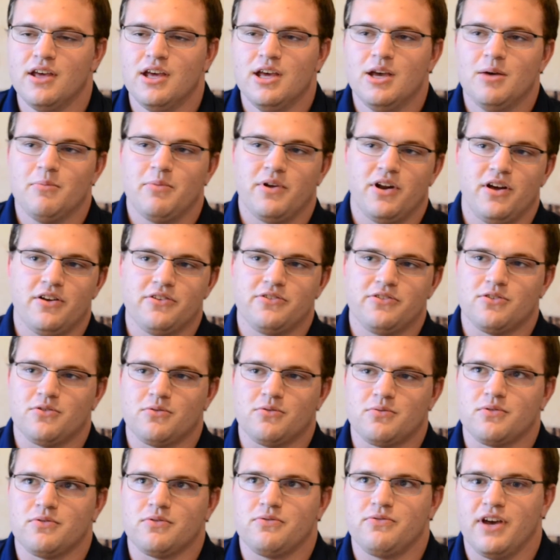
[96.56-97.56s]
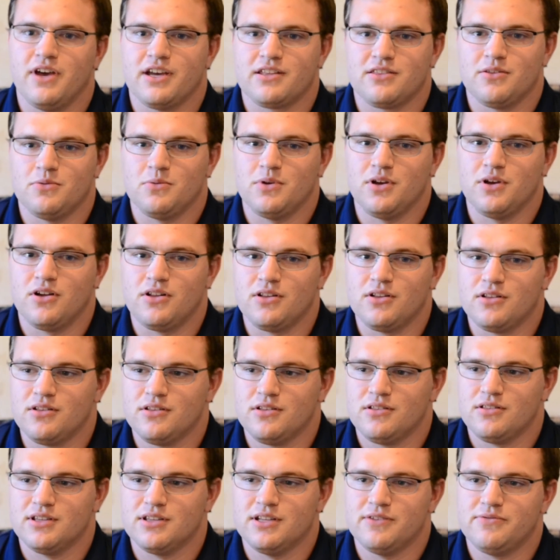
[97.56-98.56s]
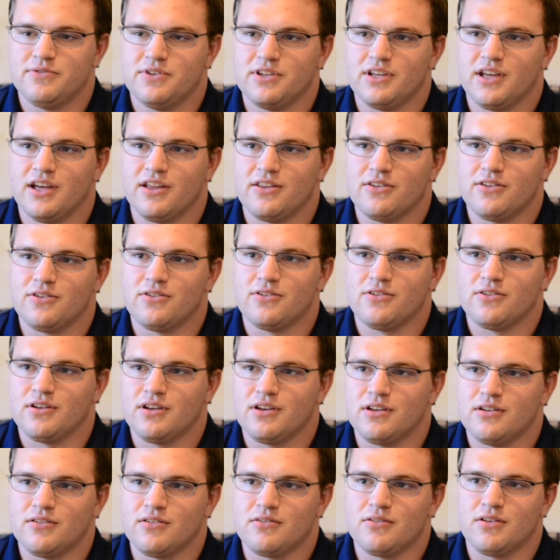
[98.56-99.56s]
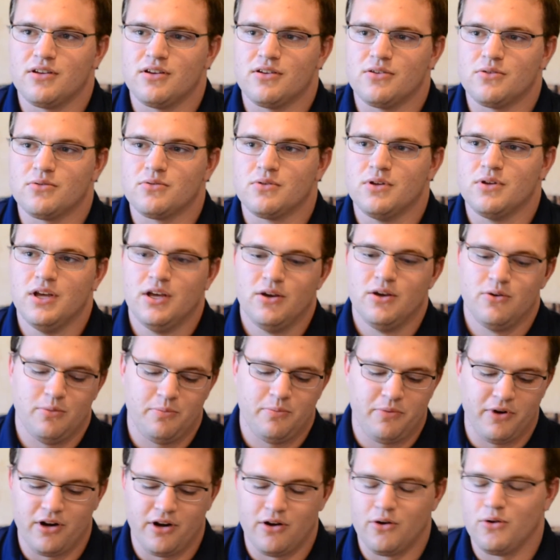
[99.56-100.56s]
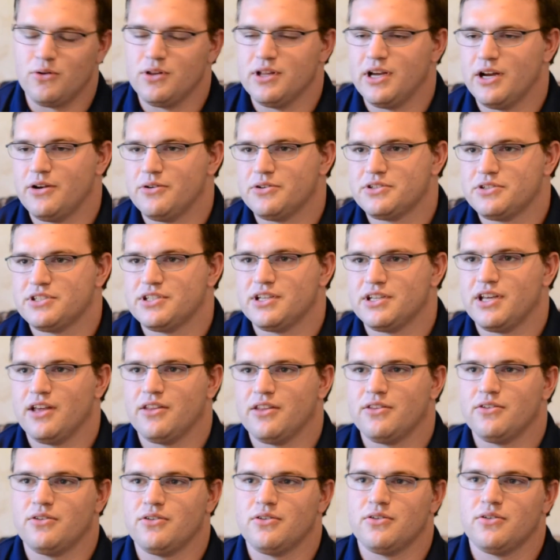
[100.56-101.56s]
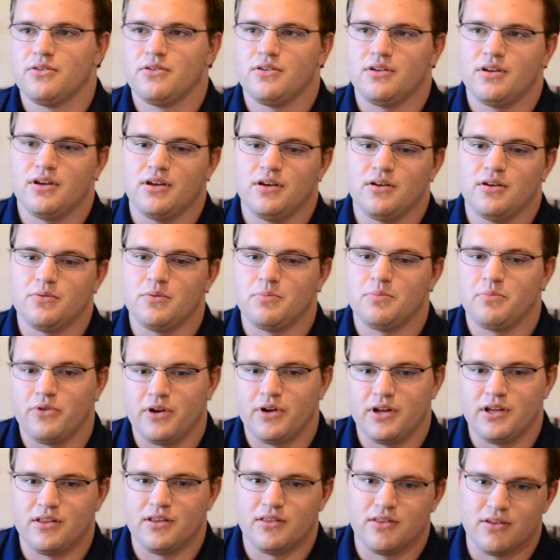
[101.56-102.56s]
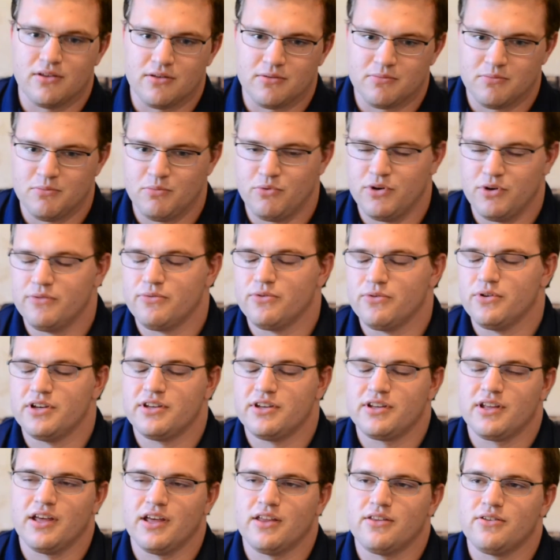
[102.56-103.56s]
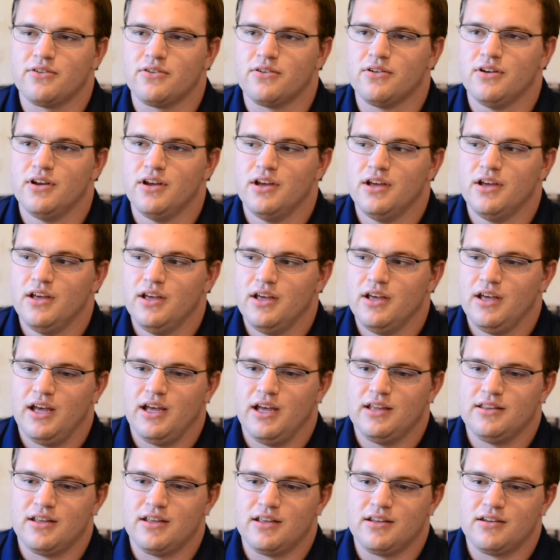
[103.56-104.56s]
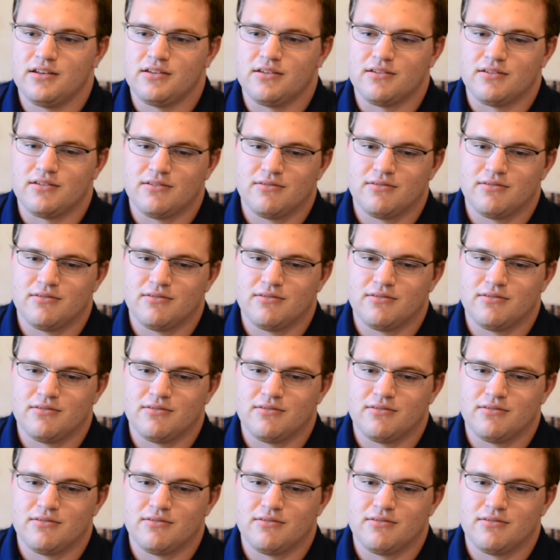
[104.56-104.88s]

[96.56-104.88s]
But also the fact that we all live together, and you know, we pray our holy hours together, we pray the breviary together, and then